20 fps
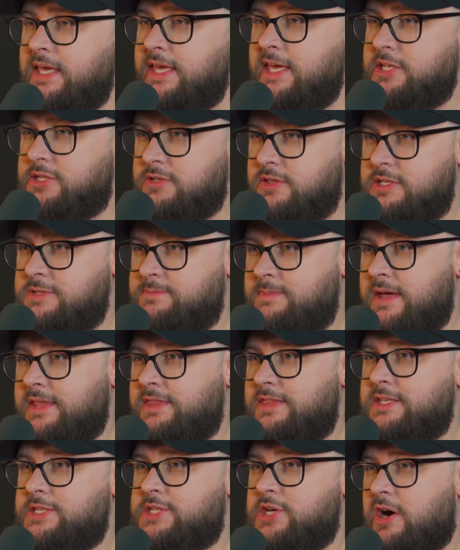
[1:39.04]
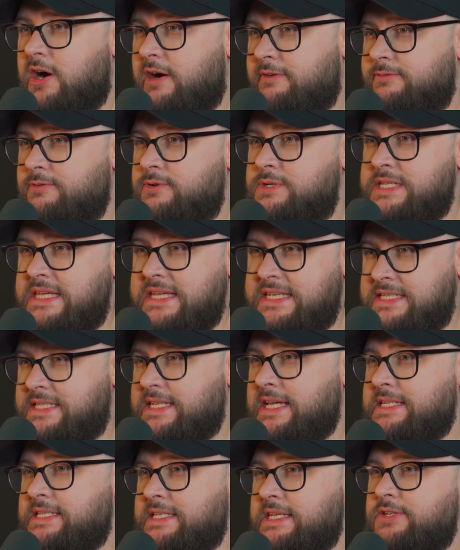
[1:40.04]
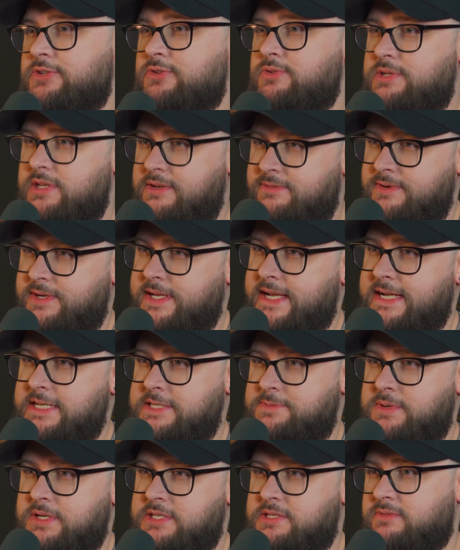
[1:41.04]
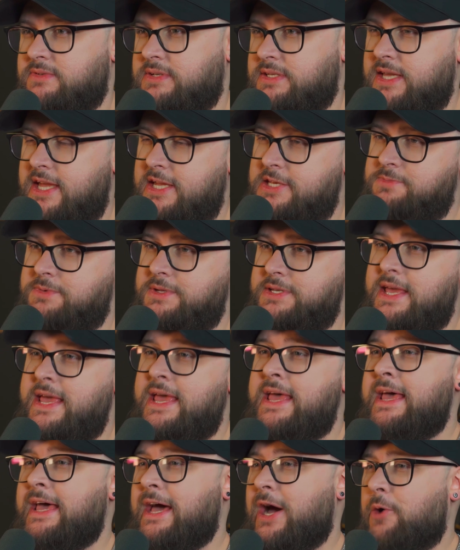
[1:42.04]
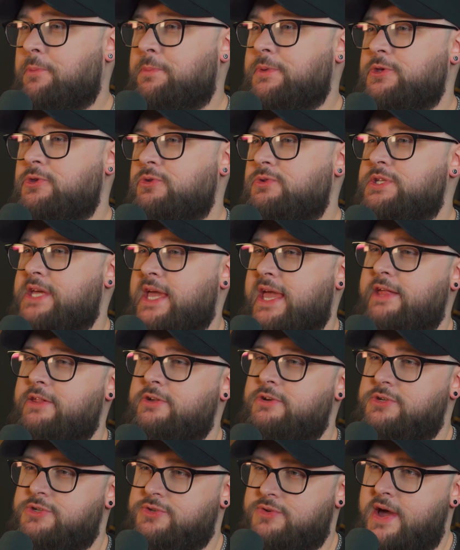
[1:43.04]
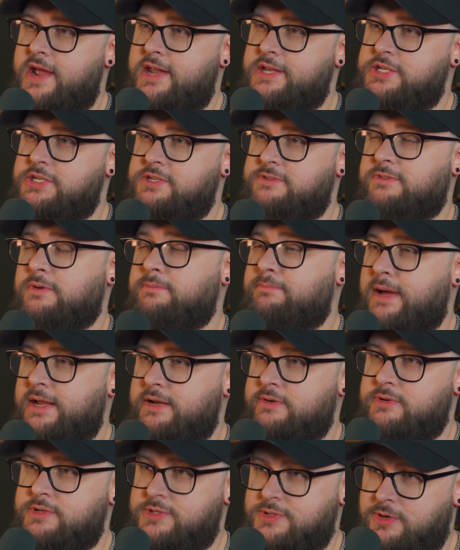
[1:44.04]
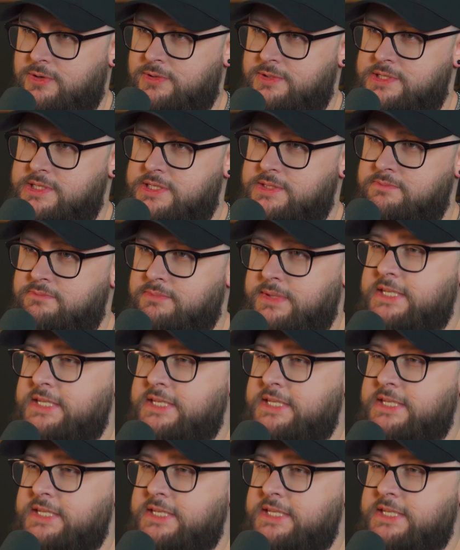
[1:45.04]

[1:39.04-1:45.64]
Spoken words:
Each of these methods offers insights into different aspects of engagement, helping you tailor your strategies for better results.